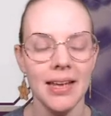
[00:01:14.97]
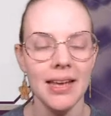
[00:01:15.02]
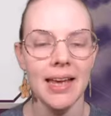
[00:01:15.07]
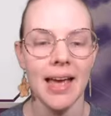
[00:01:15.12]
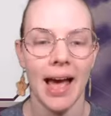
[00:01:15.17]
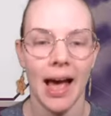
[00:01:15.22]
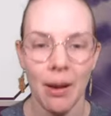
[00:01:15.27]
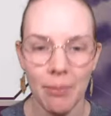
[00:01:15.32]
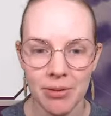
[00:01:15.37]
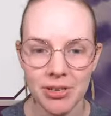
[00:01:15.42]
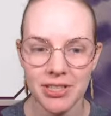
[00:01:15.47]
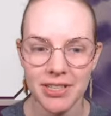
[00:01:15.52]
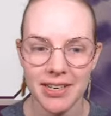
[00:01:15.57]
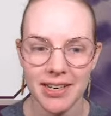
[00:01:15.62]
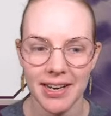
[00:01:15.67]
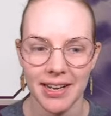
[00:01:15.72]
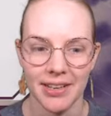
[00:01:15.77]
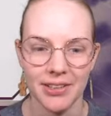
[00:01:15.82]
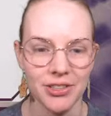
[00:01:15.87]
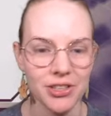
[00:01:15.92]
How much
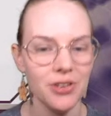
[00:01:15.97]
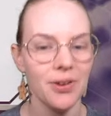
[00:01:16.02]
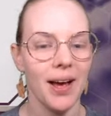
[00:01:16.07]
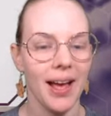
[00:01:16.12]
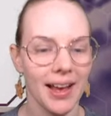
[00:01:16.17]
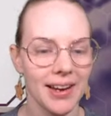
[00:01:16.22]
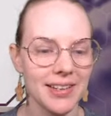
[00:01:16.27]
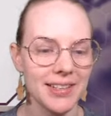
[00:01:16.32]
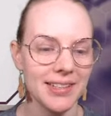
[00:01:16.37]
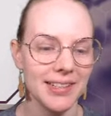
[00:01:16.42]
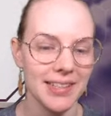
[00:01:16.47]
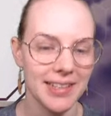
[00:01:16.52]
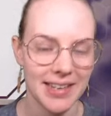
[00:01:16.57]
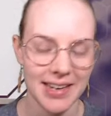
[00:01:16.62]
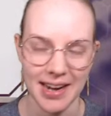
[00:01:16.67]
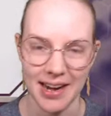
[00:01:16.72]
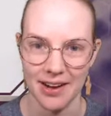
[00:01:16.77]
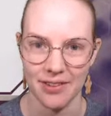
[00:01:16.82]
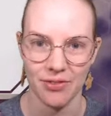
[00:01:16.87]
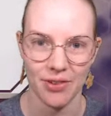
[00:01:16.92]
data do you actually
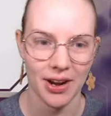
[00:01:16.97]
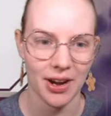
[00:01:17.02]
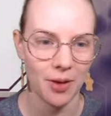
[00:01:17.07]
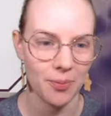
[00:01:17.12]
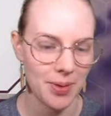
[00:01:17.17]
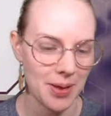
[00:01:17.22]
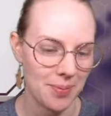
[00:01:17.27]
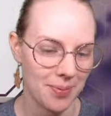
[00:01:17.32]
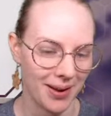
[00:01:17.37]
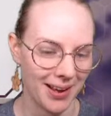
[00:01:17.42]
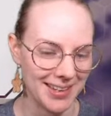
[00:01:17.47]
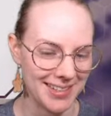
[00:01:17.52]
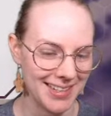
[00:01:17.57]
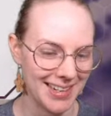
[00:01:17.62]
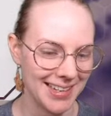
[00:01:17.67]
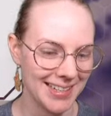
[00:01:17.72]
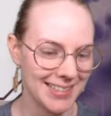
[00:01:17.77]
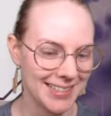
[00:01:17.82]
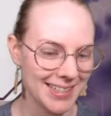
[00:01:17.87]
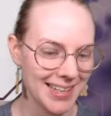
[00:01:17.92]
need for NLP
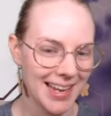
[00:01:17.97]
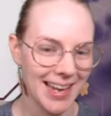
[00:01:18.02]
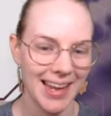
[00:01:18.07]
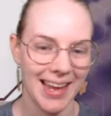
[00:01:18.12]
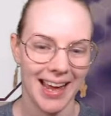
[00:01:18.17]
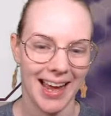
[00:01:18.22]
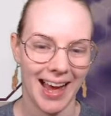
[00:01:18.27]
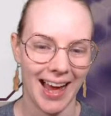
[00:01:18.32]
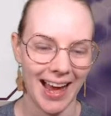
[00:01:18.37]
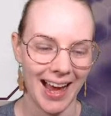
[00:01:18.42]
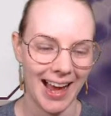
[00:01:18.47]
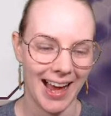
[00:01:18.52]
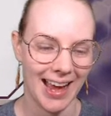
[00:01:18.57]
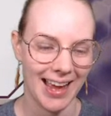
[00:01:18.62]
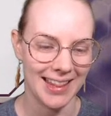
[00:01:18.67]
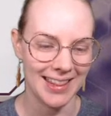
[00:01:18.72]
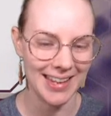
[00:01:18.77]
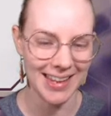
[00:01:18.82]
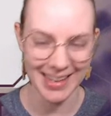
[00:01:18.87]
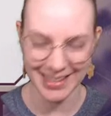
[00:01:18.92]
projects?
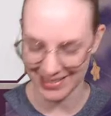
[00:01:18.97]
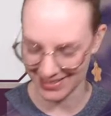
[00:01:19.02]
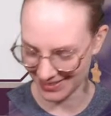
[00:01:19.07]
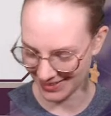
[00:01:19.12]
And the answer